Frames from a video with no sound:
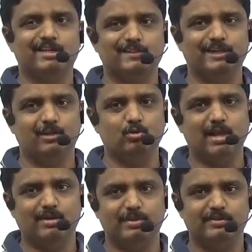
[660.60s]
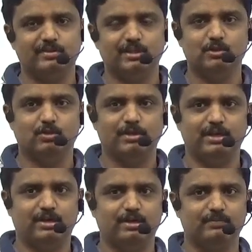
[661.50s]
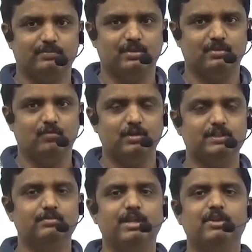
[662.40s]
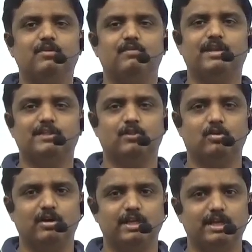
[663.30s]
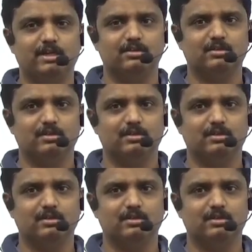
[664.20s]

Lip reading: in two-dimensional geometry. What is the meaning of x coordinate?